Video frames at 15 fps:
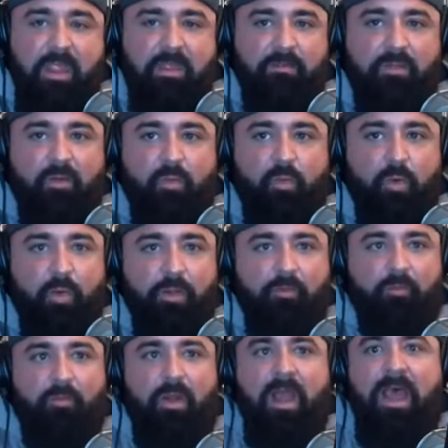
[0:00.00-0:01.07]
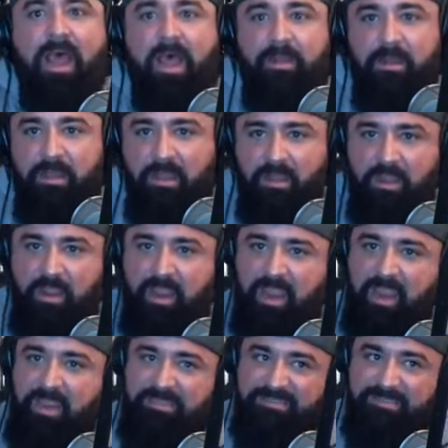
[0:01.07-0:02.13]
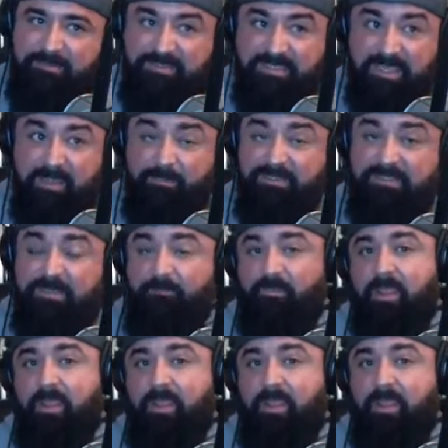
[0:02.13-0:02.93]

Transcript: the wood rod and some tips.